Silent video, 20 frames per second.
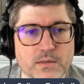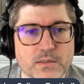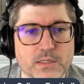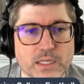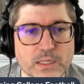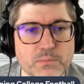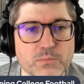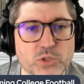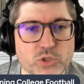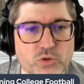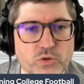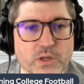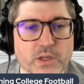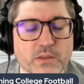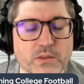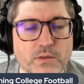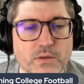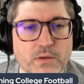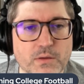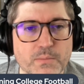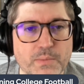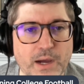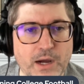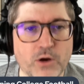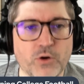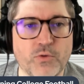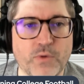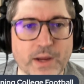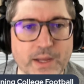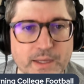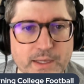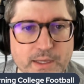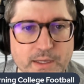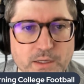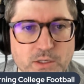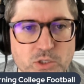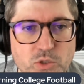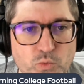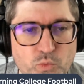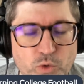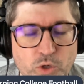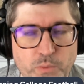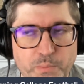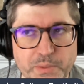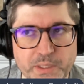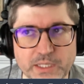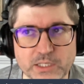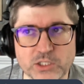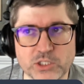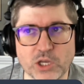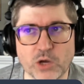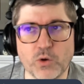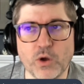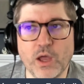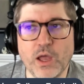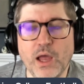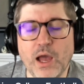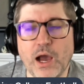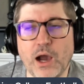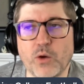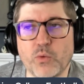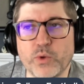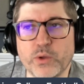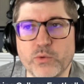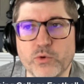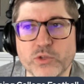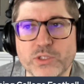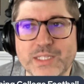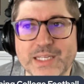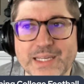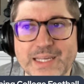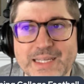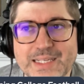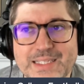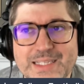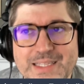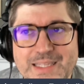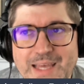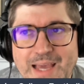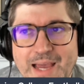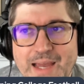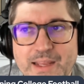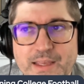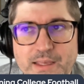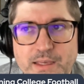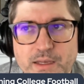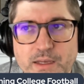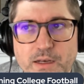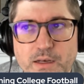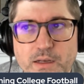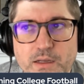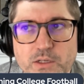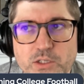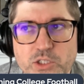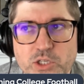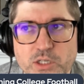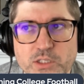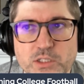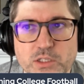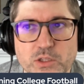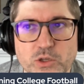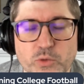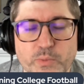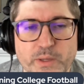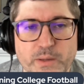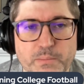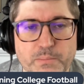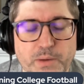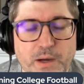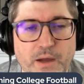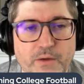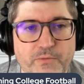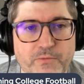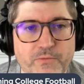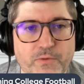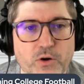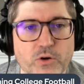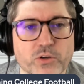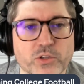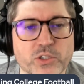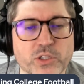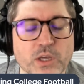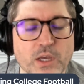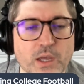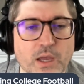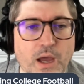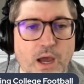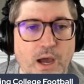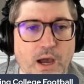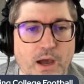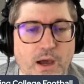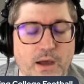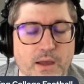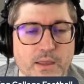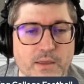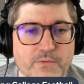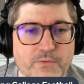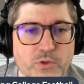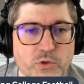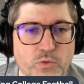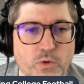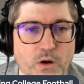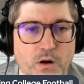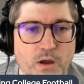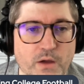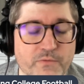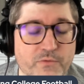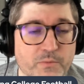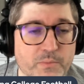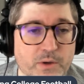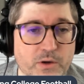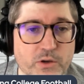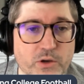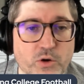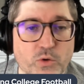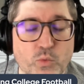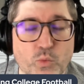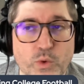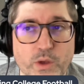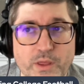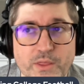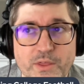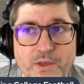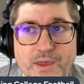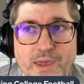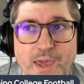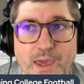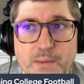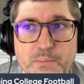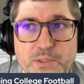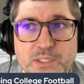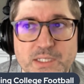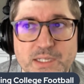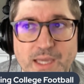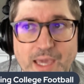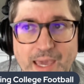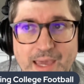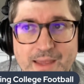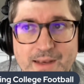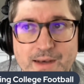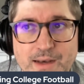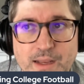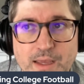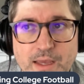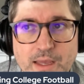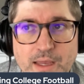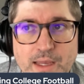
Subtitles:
team strength power rankings will be. So we will dig into that in just a little bit. But first, if you are unfamiliar with Campus to Canton,